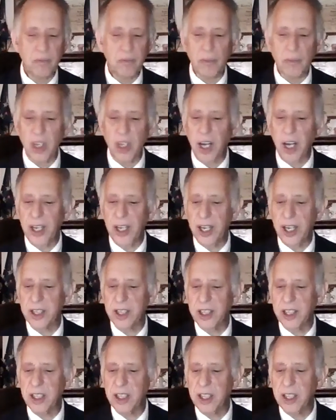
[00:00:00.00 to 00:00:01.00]
I
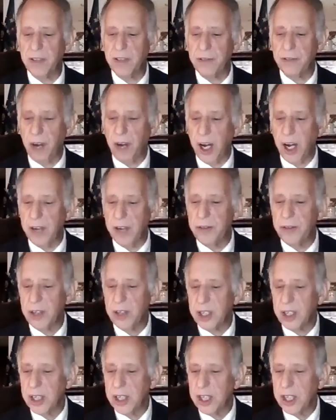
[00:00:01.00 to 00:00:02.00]
think the 5
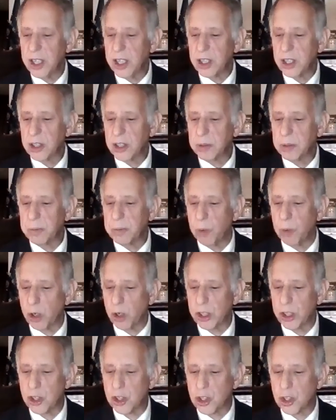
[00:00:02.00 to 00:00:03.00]
more
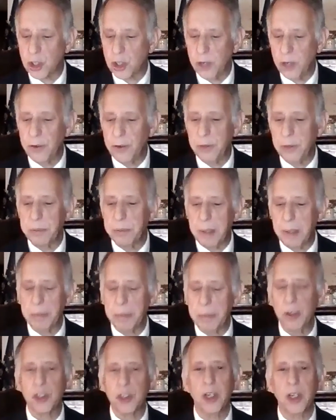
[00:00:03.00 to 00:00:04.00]
conservative
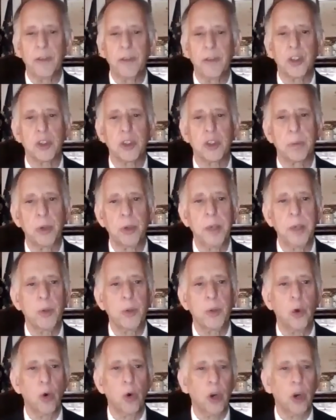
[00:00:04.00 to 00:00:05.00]
members of the Supreme
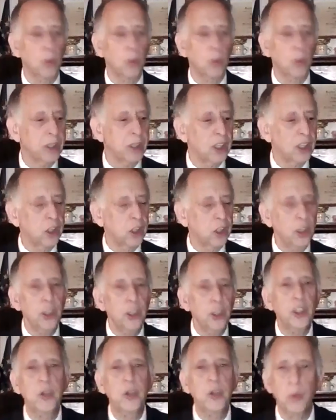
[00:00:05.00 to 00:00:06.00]
Court would
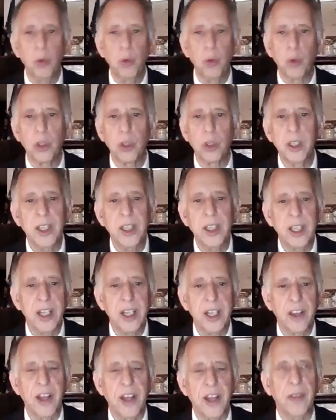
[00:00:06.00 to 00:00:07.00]
clearly rule
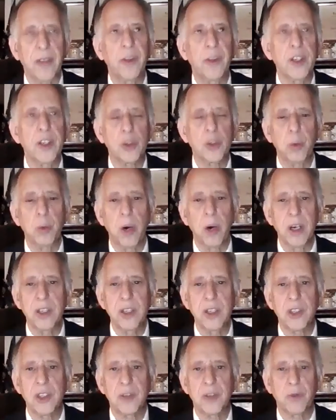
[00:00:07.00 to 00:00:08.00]
that this
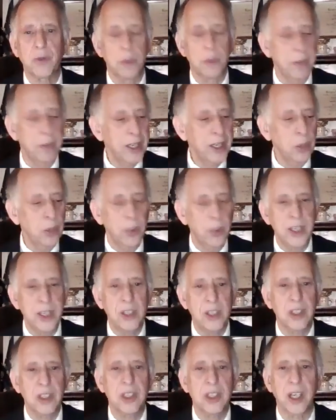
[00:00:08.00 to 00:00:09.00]
was, for many
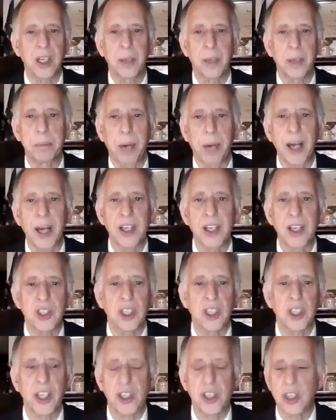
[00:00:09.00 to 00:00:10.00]
reasons, a biased
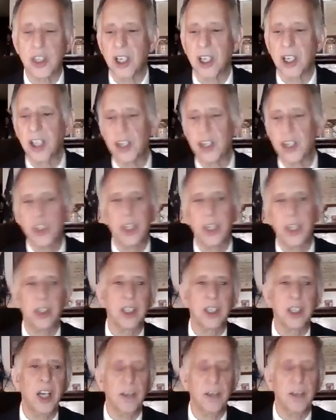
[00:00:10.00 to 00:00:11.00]
election, an election that did
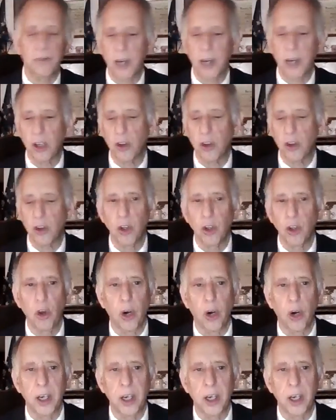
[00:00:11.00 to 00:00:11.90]
not follow the law,